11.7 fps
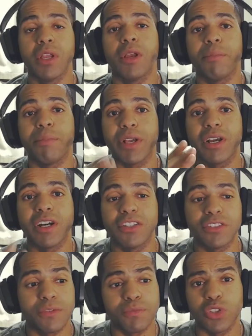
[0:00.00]

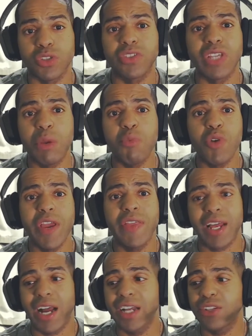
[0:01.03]
because the same way that
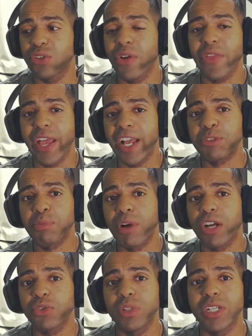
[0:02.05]
I saw that Xbox
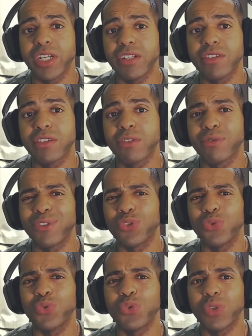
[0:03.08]
One S for
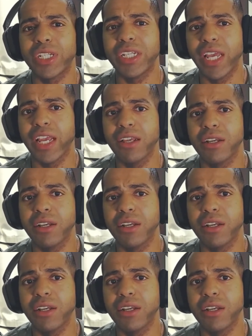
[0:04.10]
228